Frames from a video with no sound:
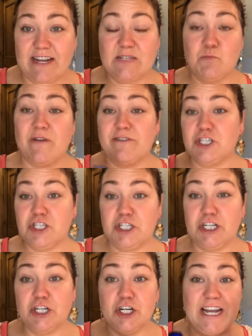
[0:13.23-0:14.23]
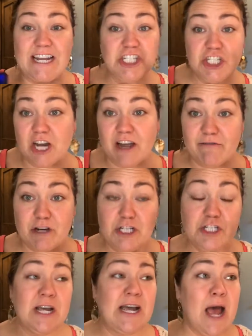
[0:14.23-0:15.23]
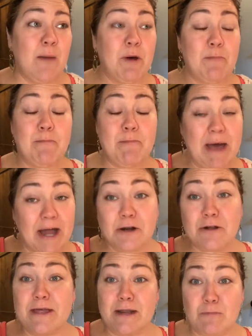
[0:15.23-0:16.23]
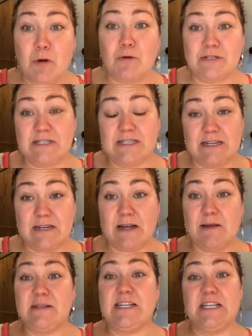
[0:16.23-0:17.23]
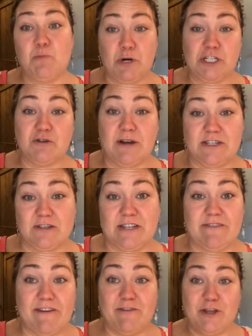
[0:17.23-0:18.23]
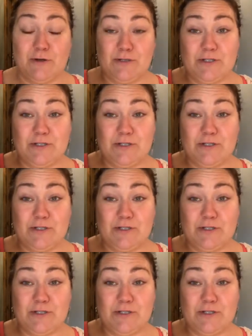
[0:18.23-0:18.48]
It's more of a sheer-ish coverage, but better than most tinted moisturizers I've ever used.